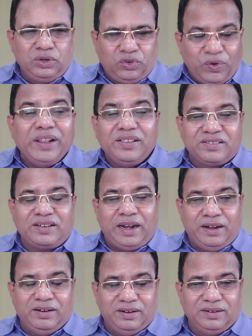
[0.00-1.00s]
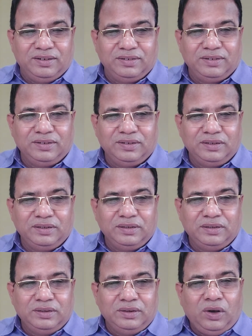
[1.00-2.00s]
12th standard,
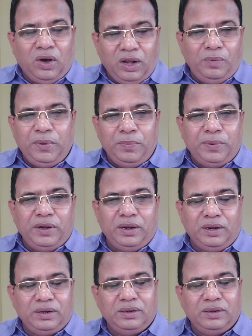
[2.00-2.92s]
all people